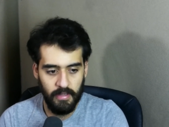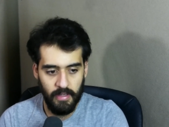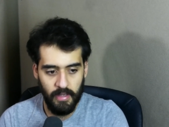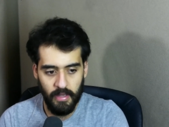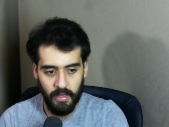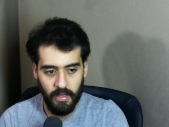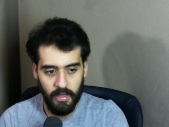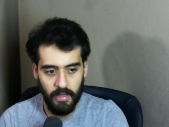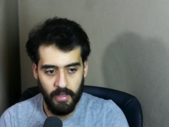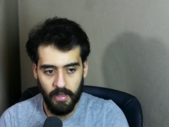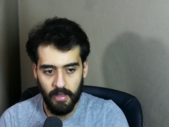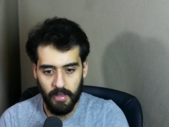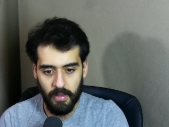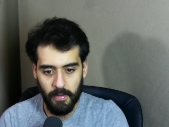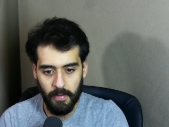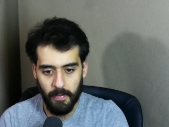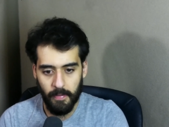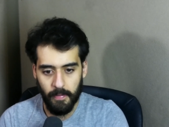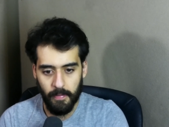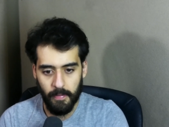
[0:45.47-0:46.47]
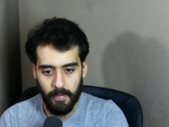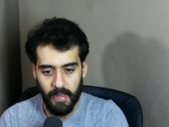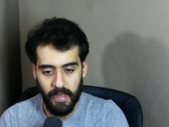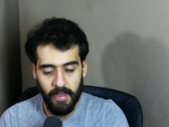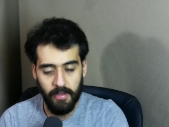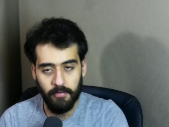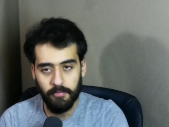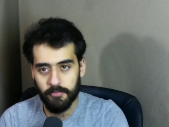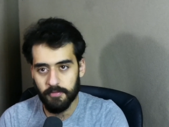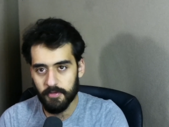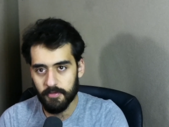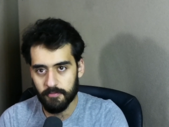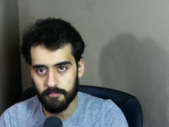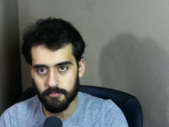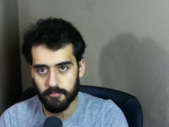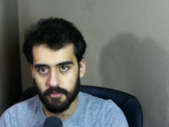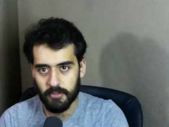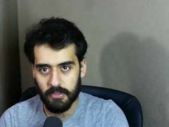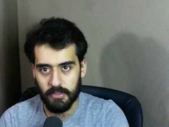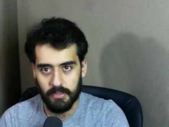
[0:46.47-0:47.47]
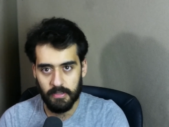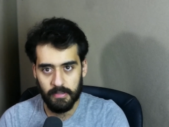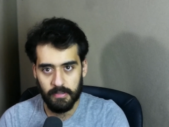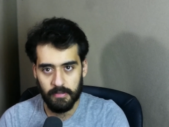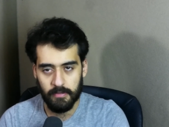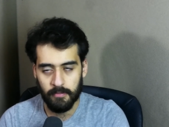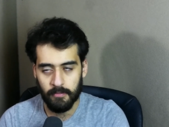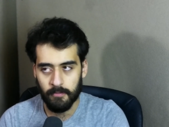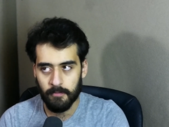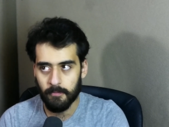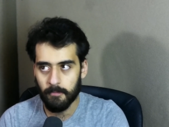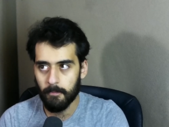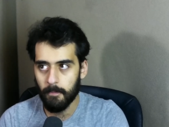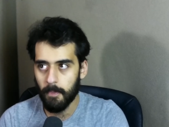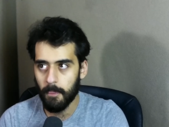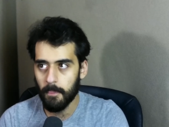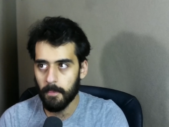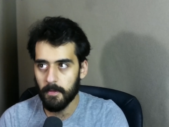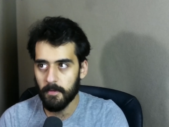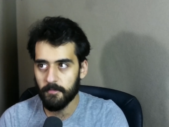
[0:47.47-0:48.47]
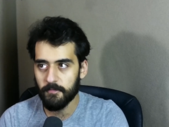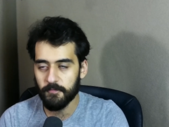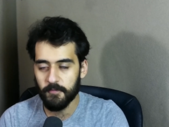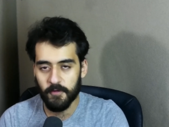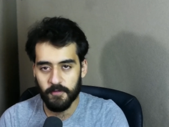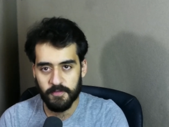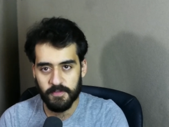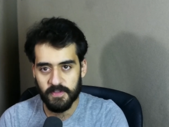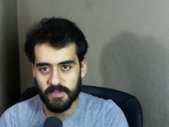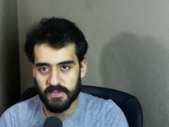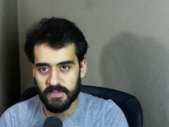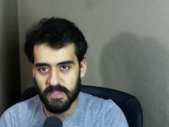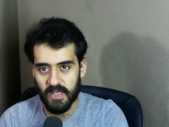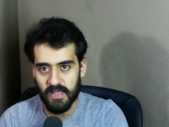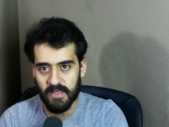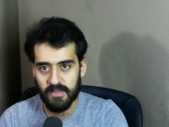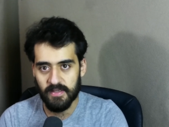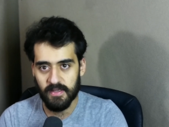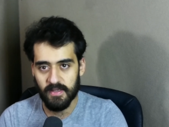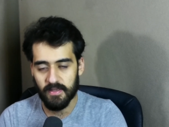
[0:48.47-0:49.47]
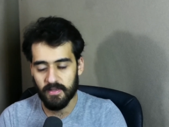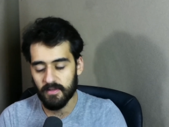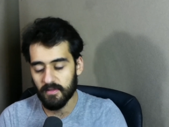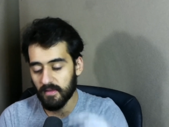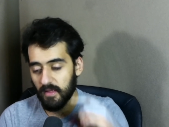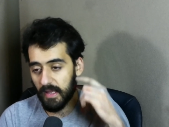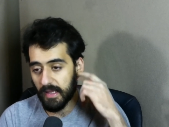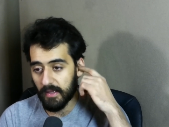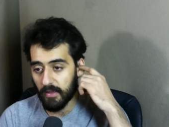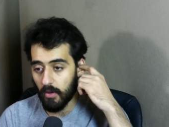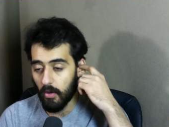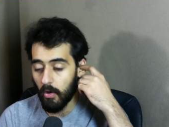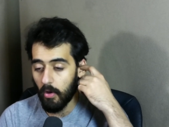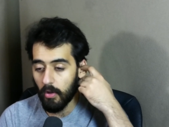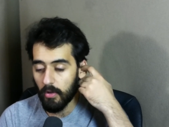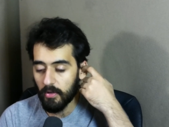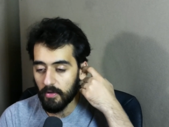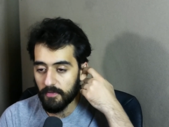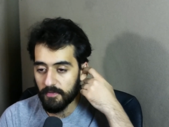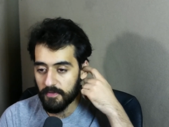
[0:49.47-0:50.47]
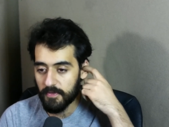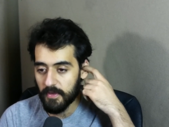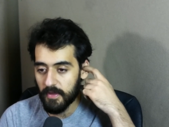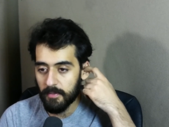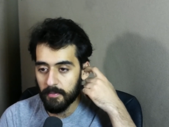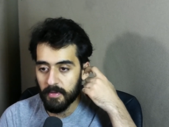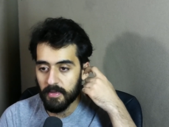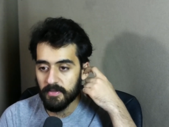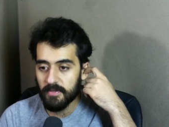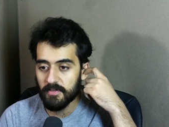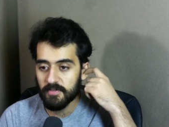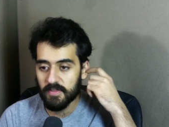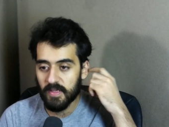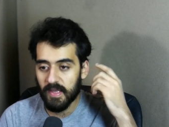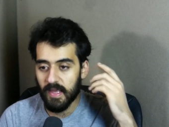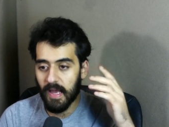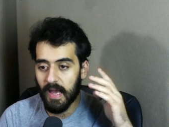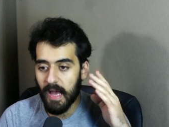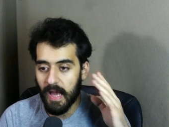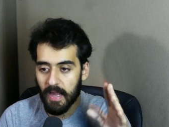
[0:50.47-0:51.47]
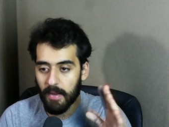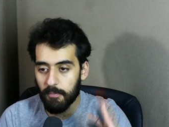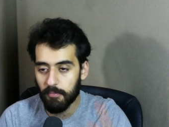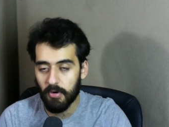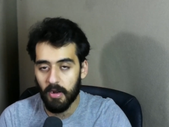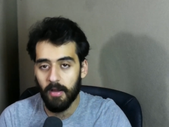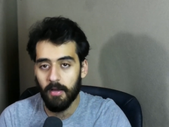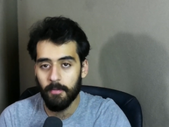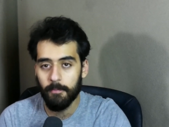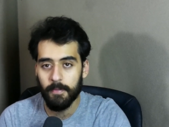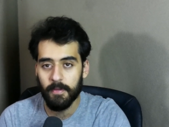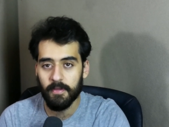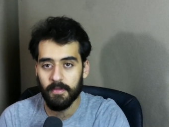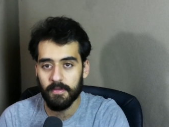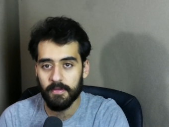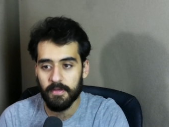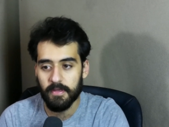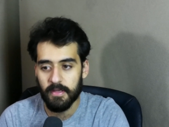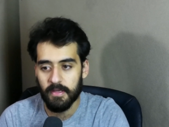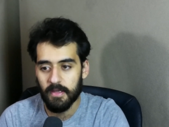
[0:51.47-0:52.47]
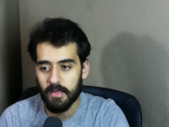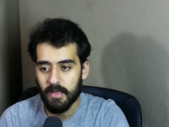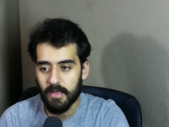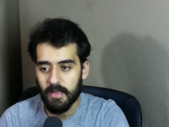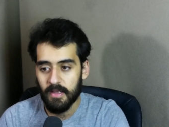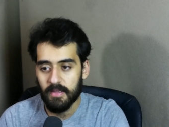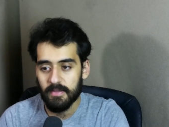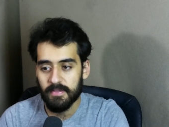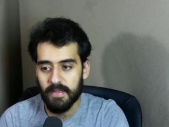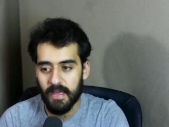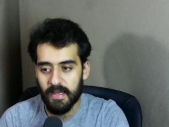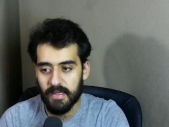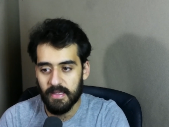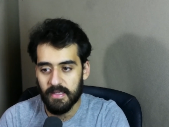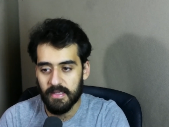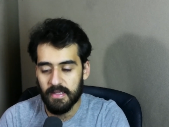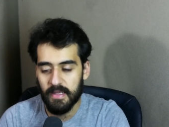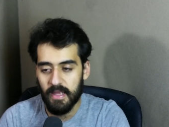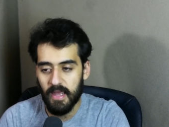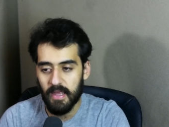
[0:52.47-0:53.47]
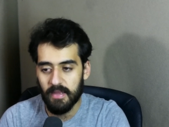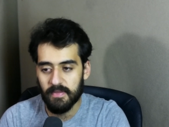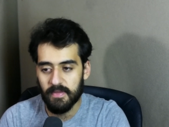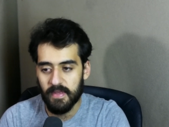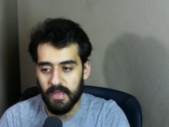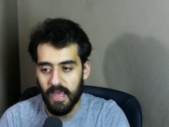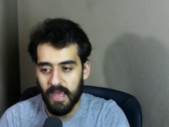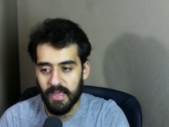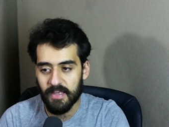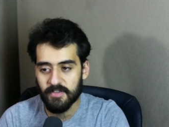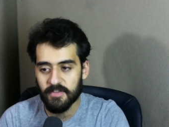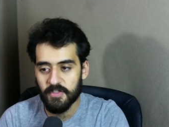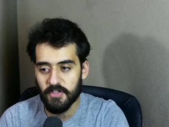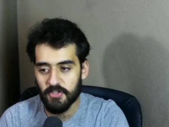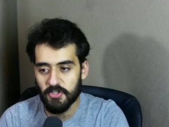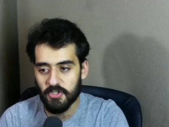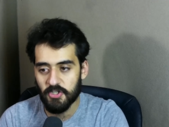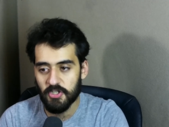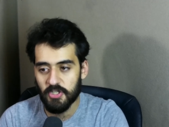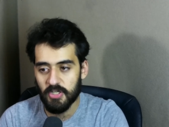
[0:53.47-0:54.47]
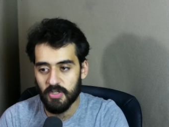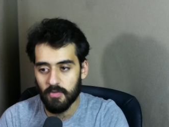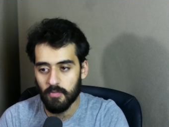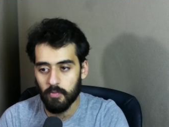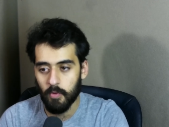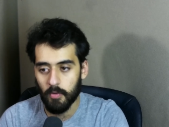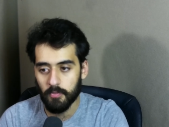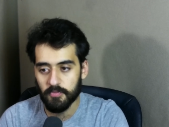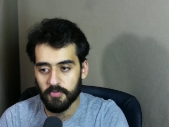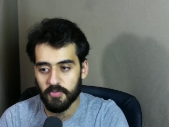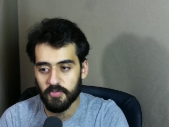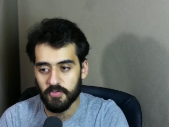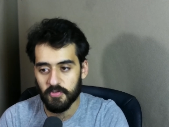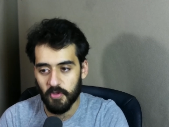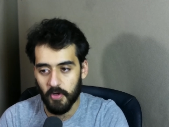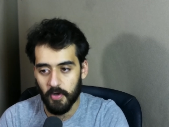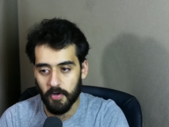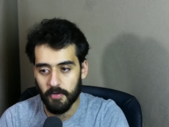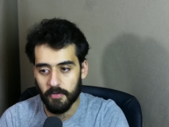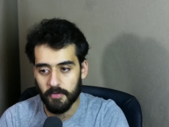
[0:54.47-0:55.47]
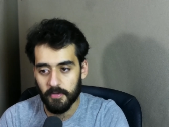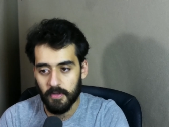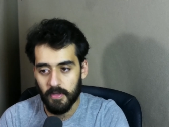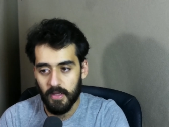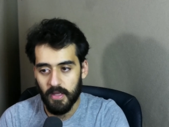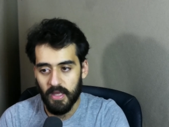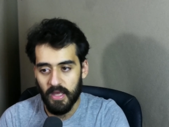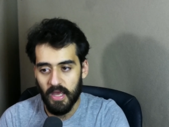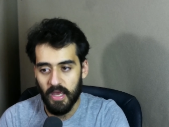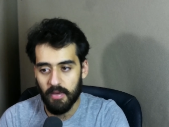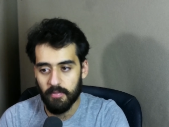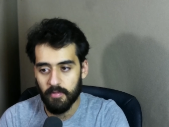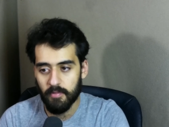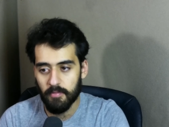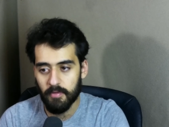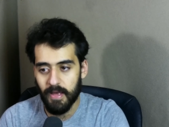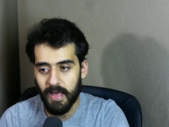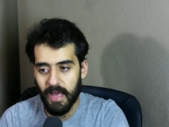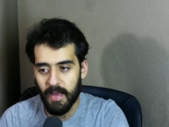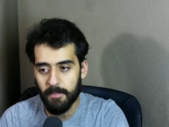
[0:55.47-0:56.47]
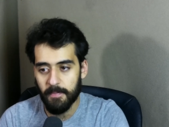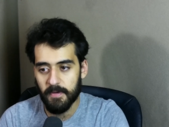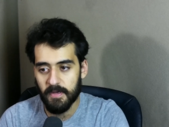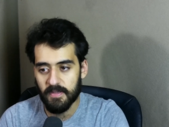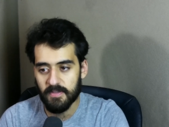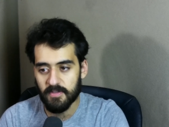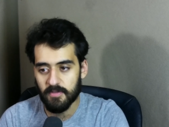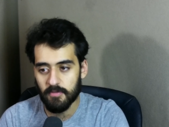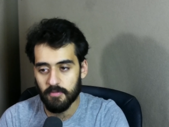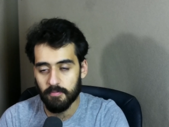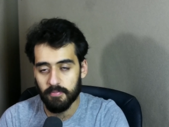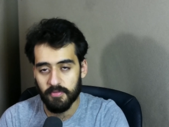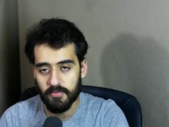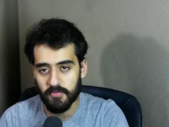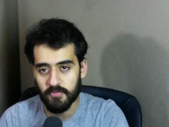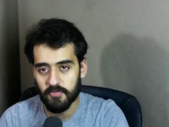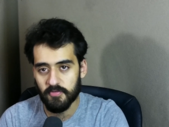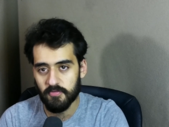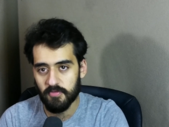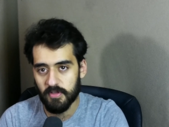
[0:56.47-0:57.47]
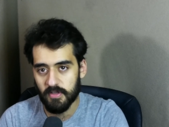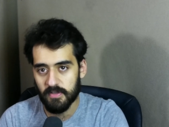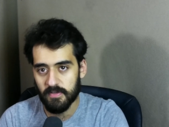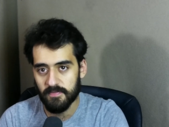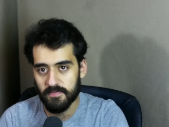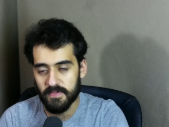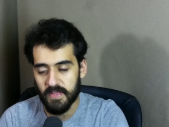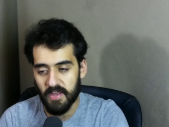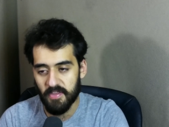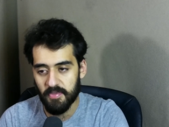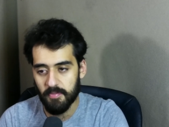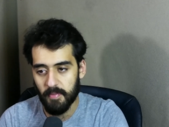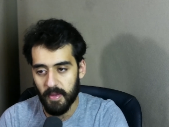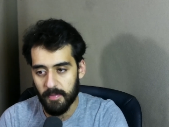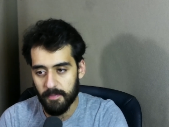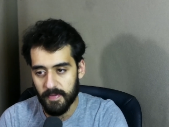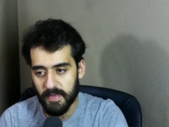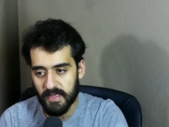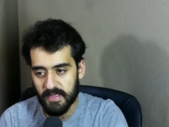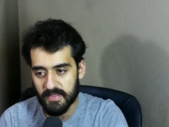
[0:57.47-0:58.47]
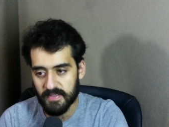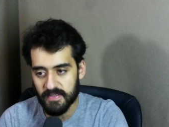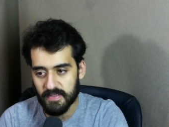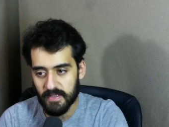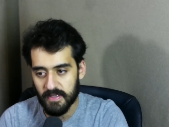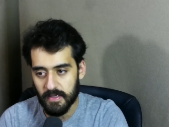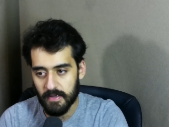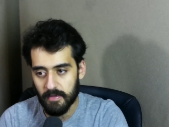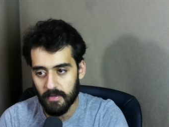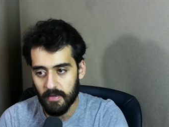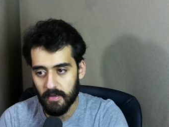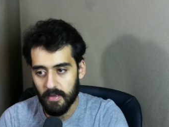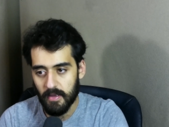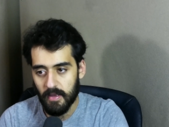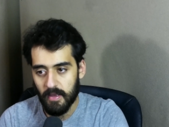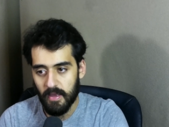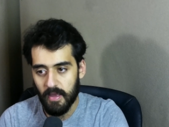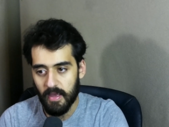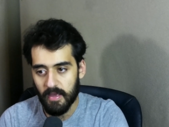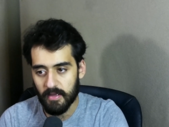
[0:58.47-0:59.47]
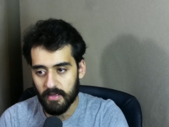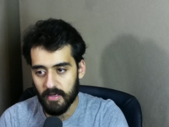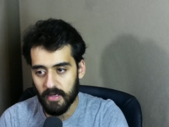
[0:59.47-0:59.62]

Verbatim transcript: uh, Elden Ring, First Ascendant, like all of them, there's a high probability that the anti-cheat won't start and what will happen is it will blue screen of death my PC and